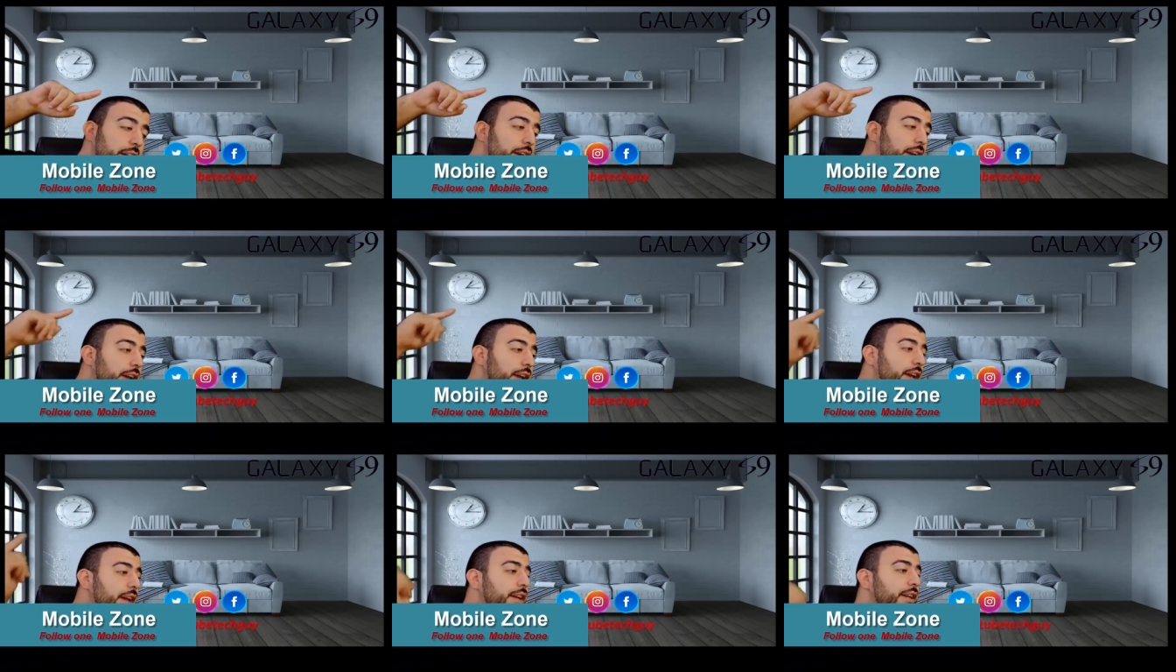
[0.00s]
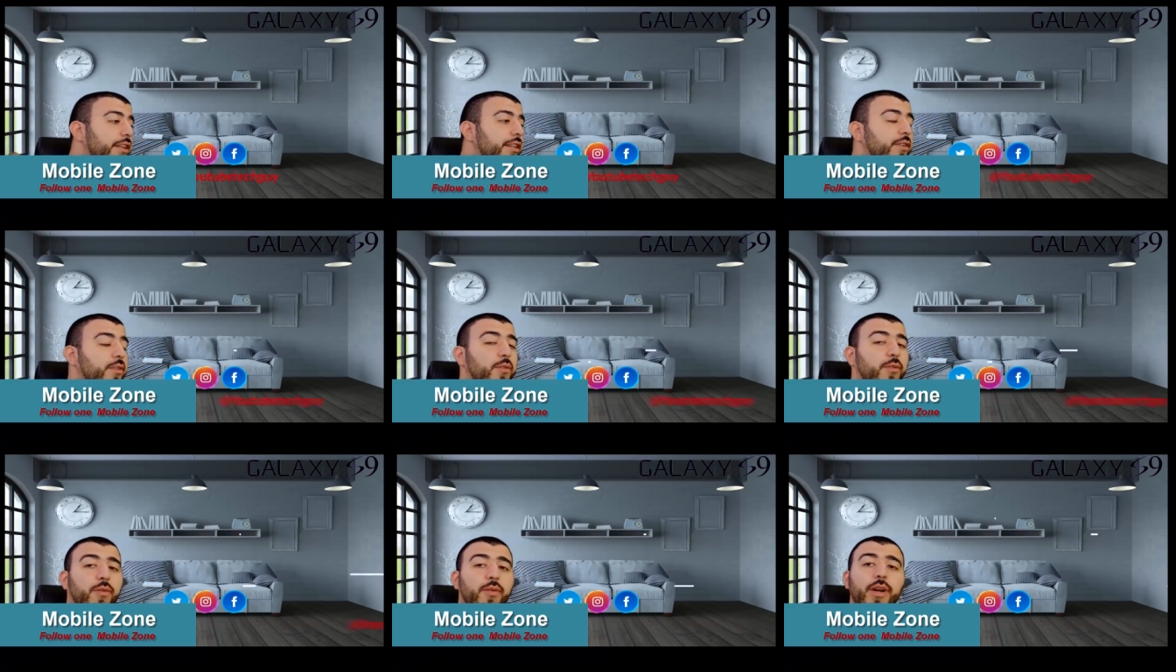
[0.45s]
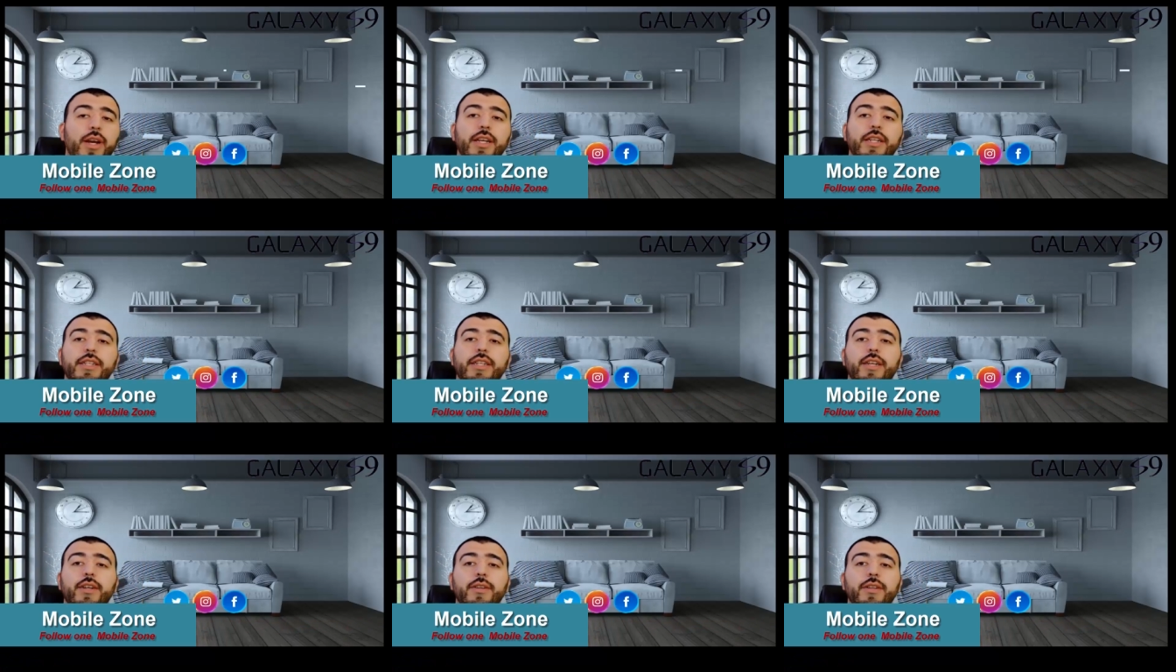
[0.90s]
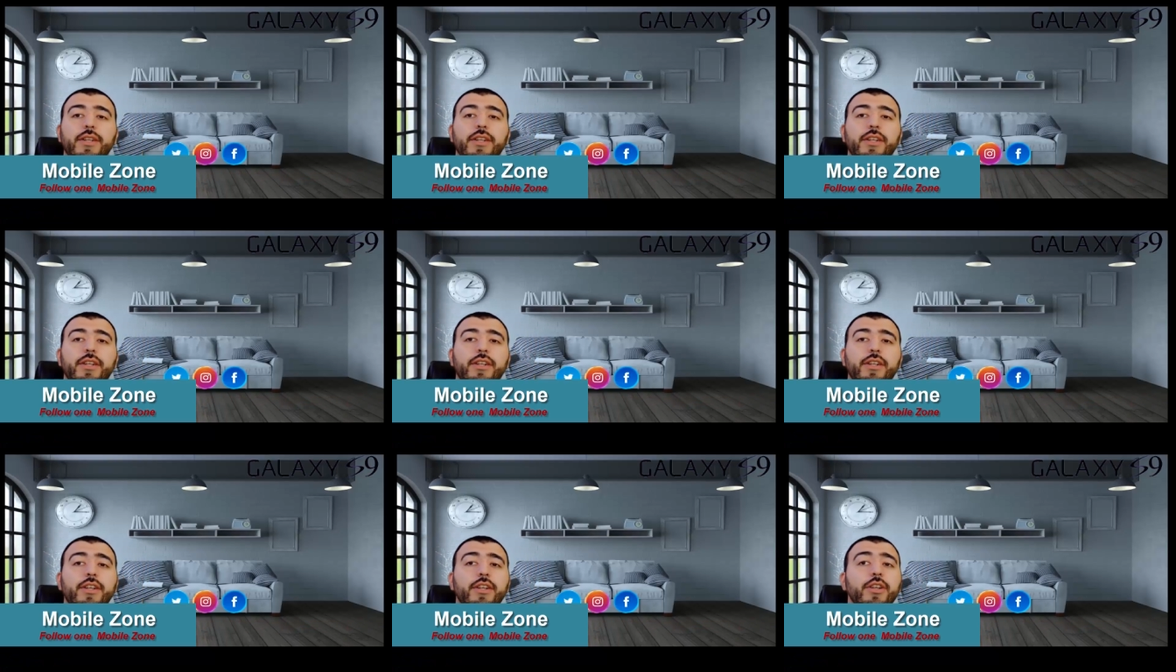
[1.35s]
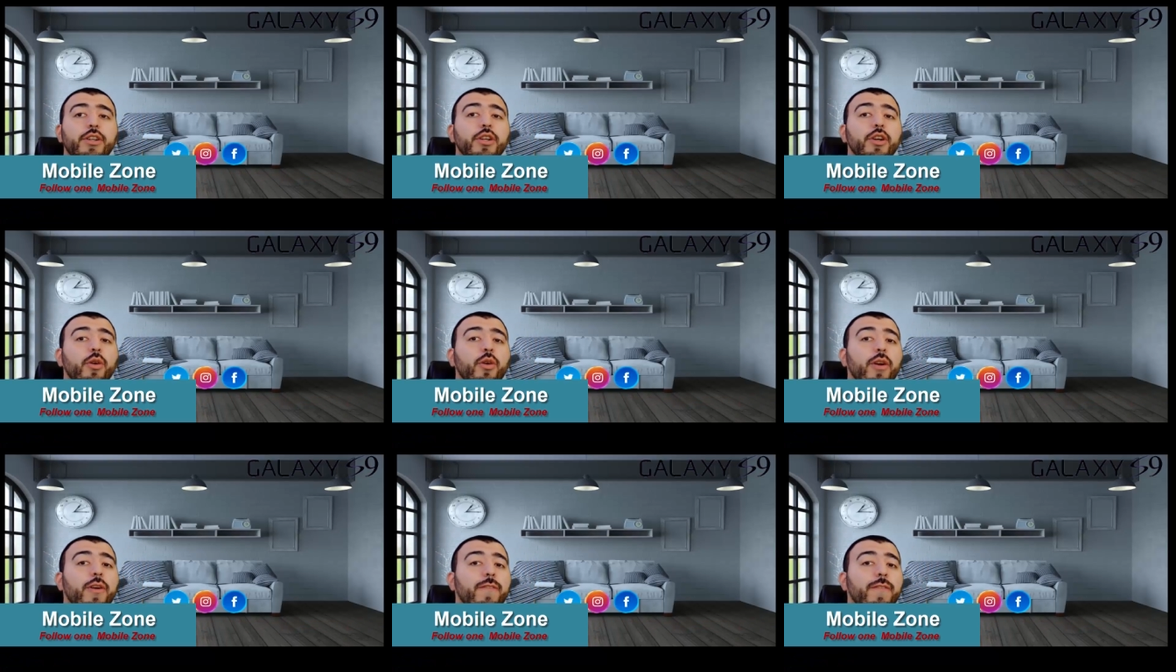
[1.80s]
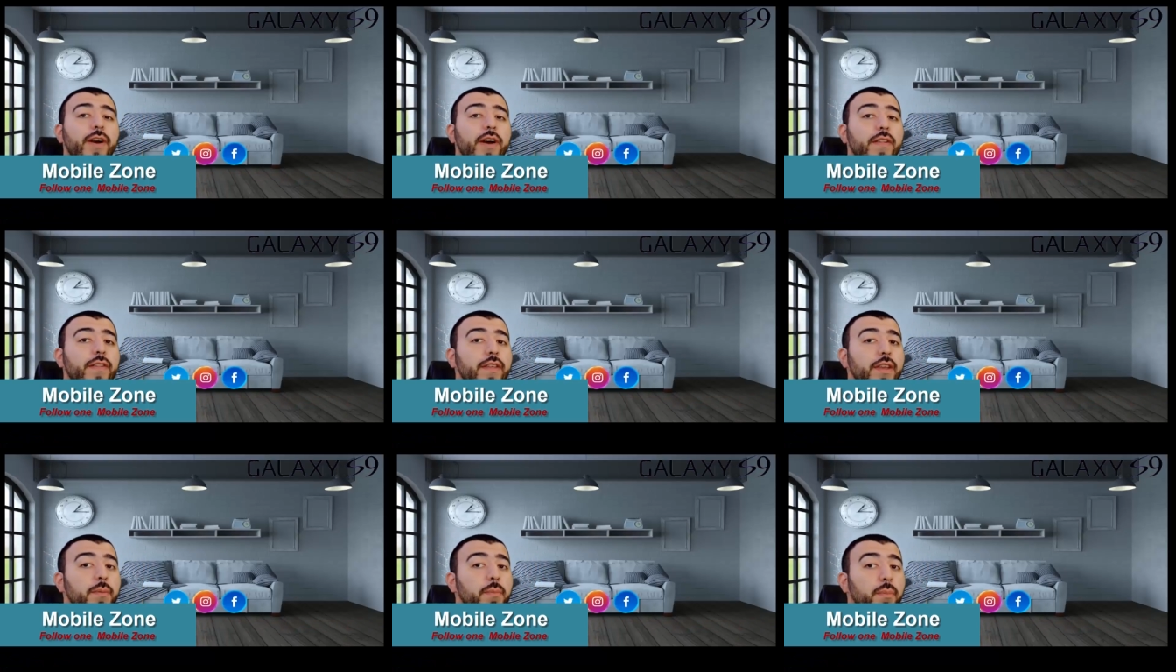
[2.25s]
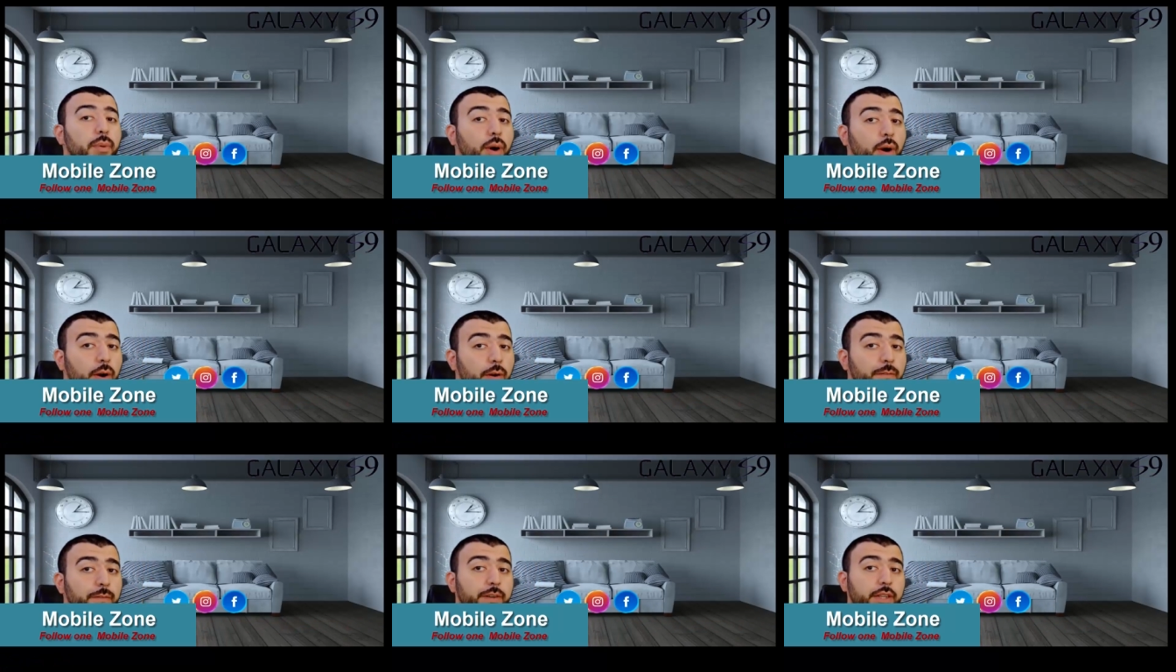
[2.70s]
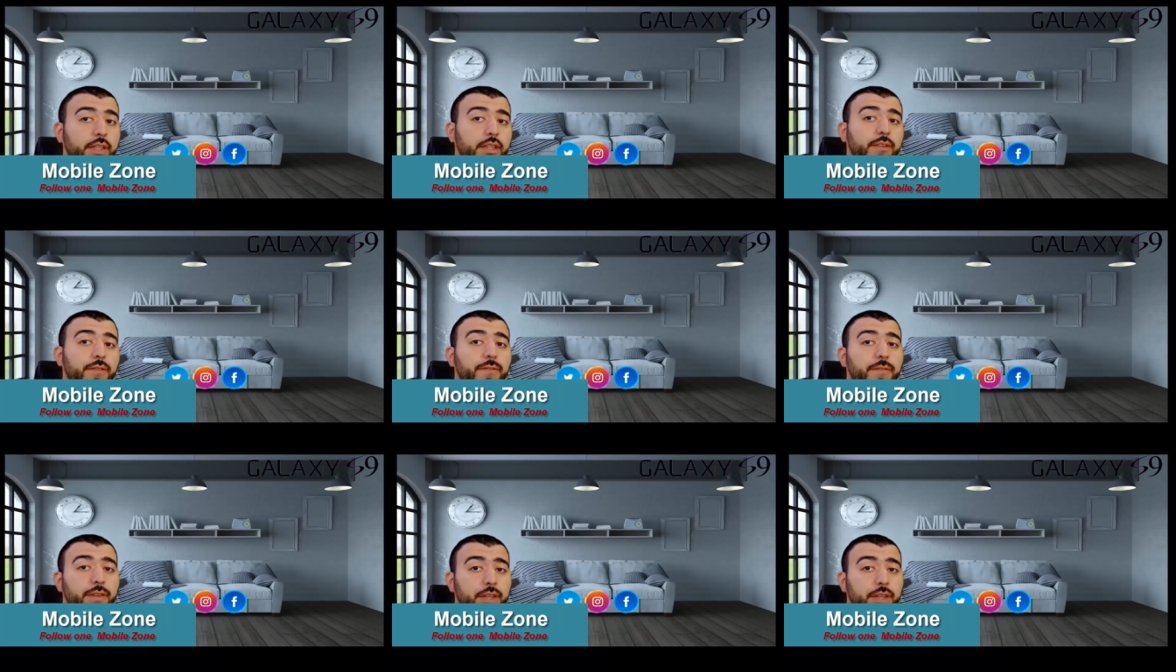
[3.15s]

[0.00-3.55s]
And right down here, you're going to find the perfect